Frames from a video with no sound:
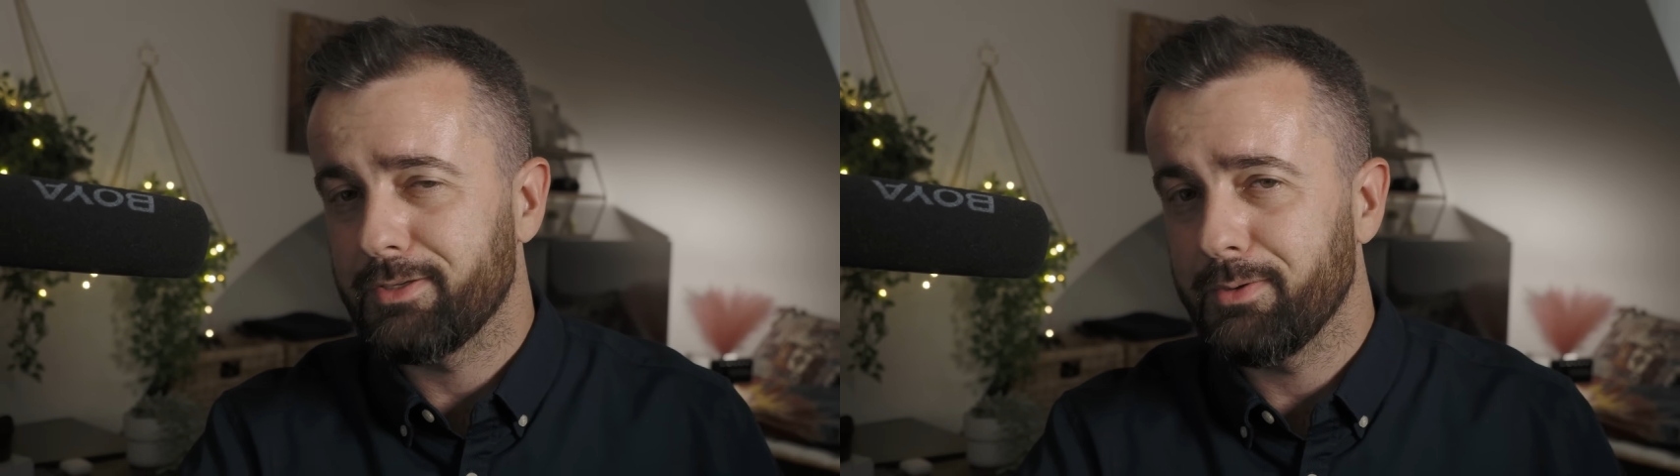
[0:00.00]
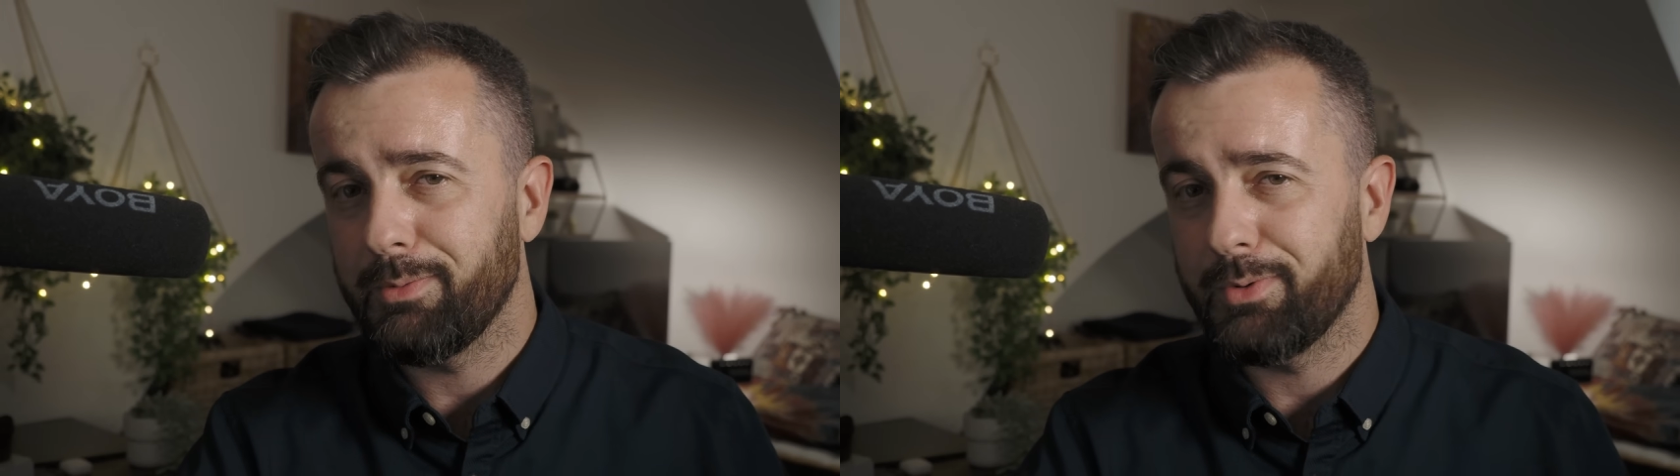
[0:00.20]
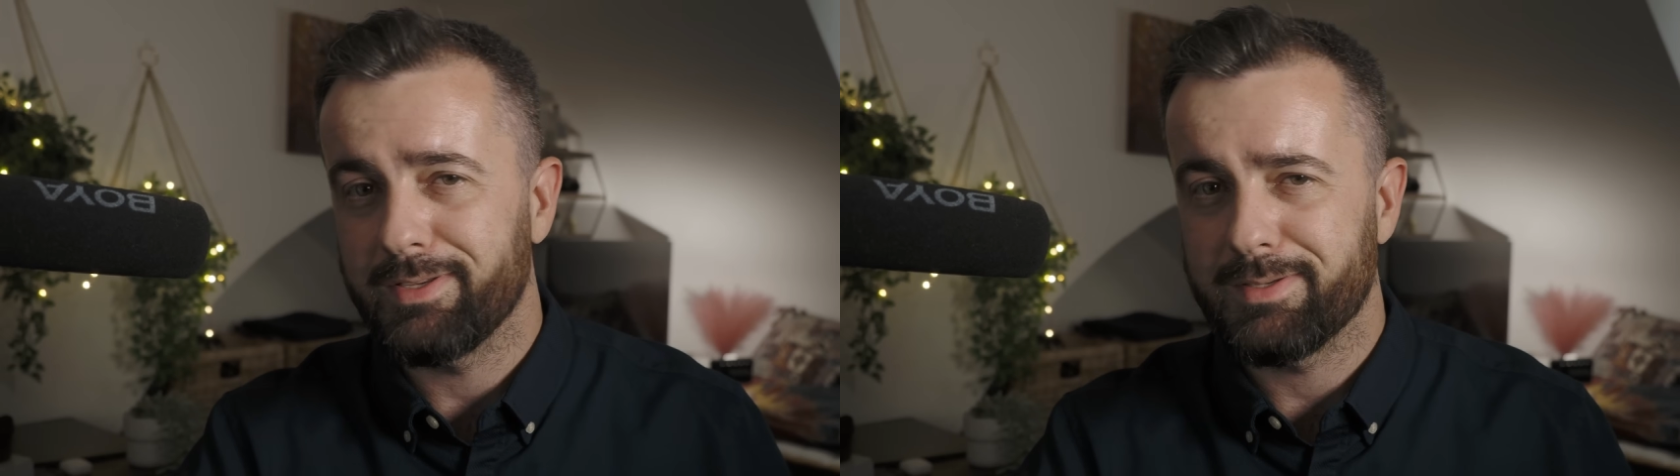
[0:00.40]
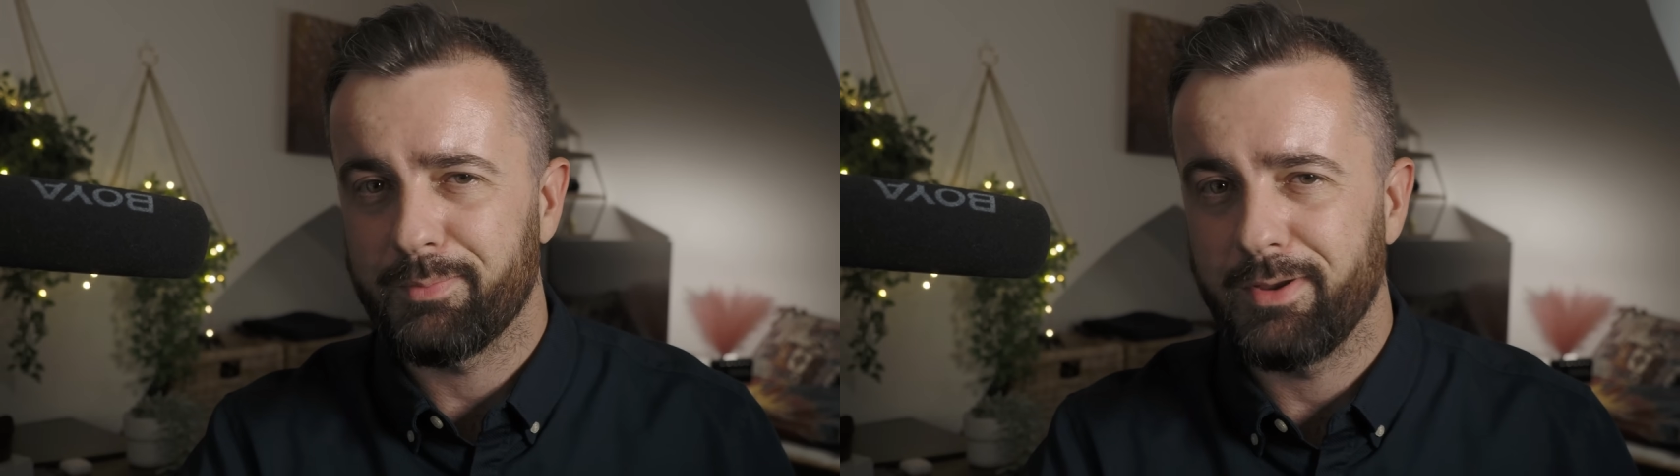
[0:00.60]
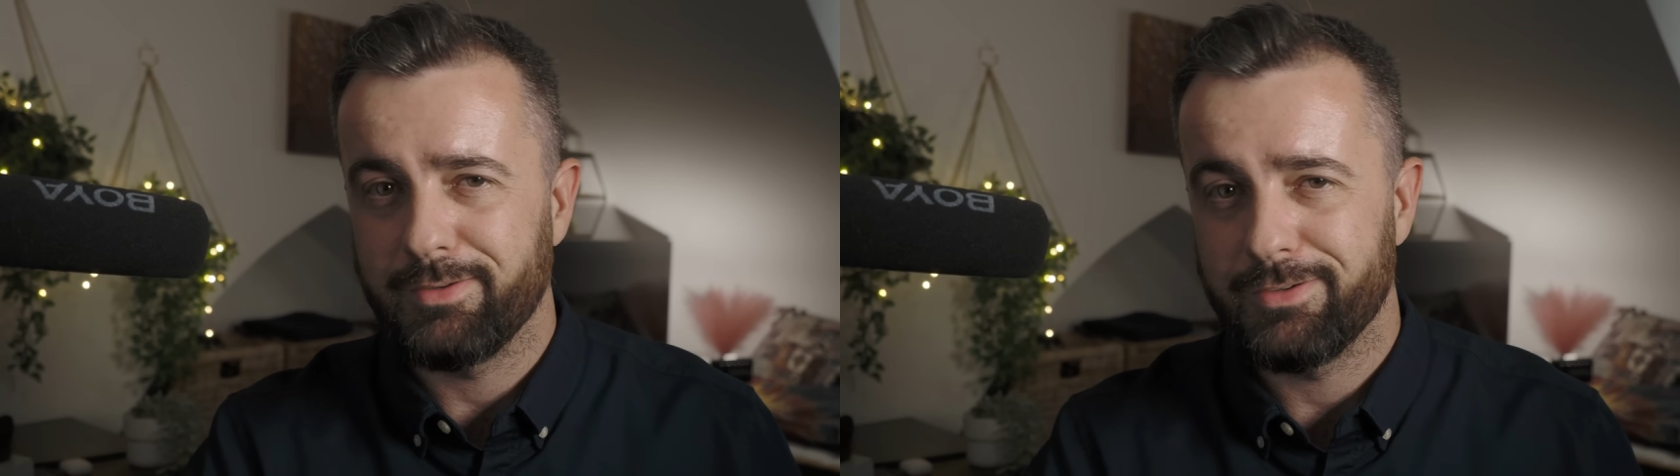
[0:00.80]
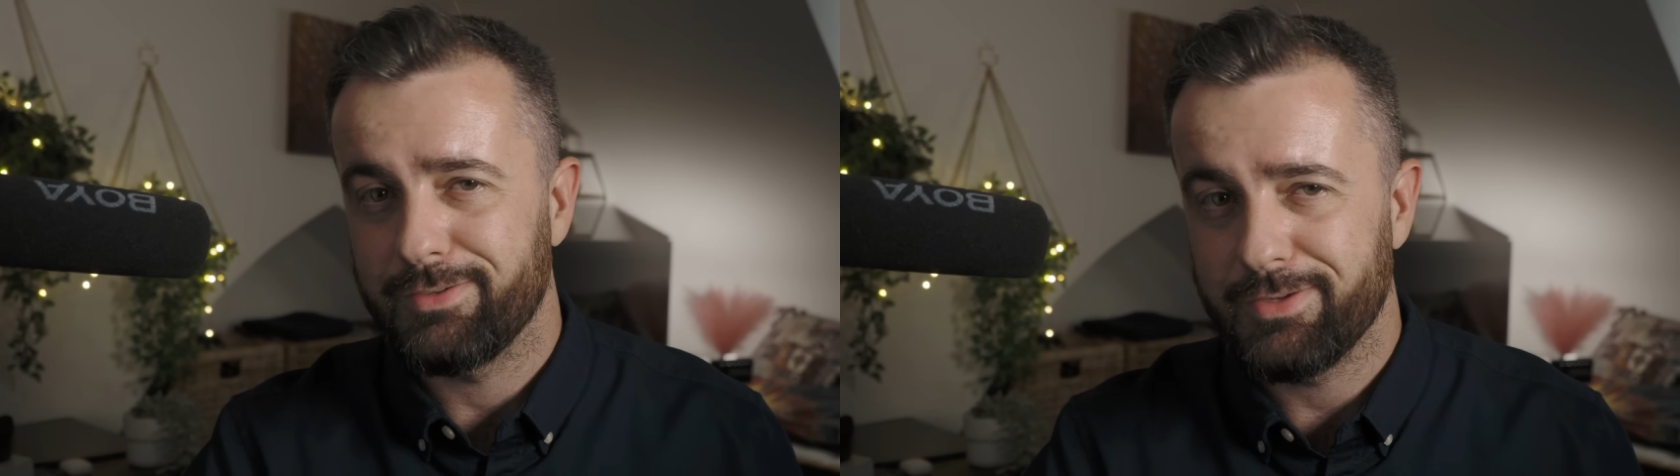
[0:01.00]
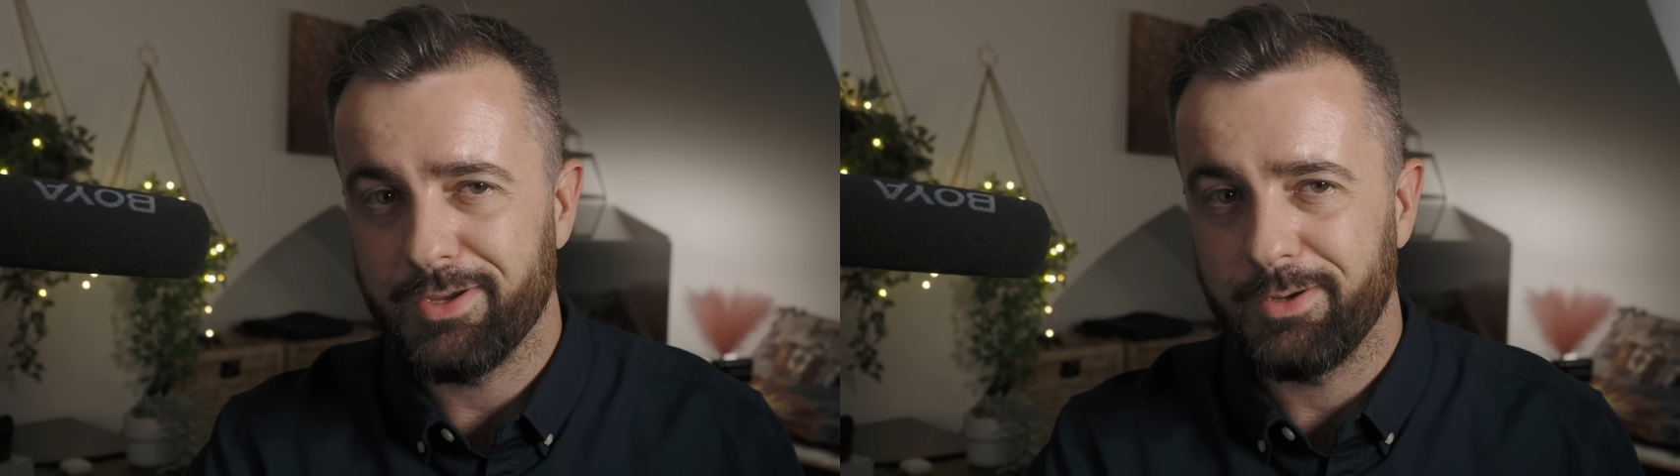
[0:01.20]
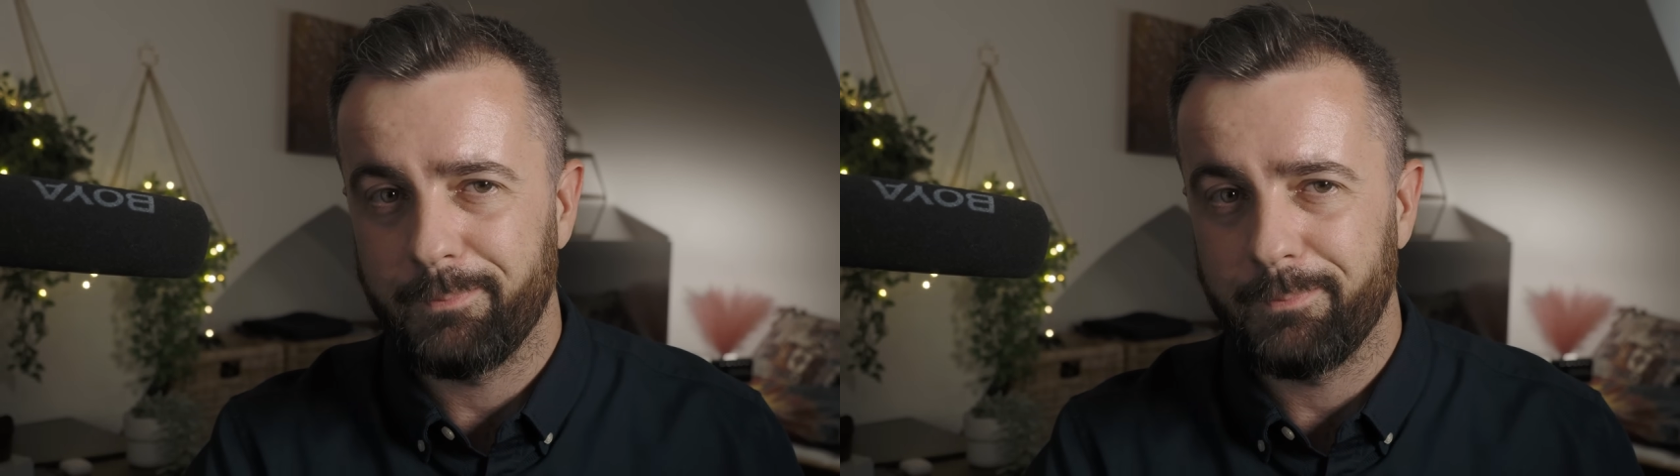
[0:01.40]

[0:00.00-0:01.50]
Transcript: doing what it's supposed to do.